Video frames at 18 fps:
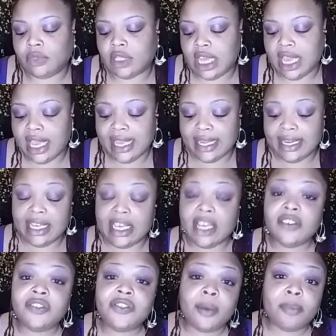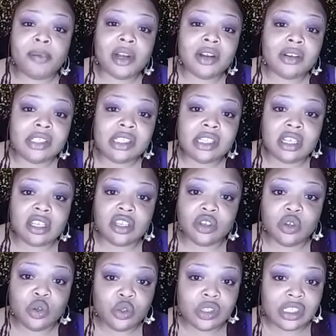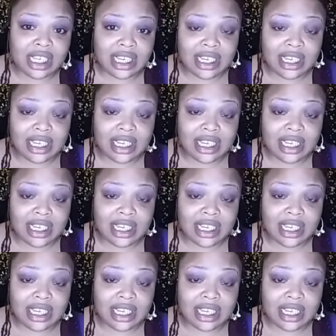And if a person used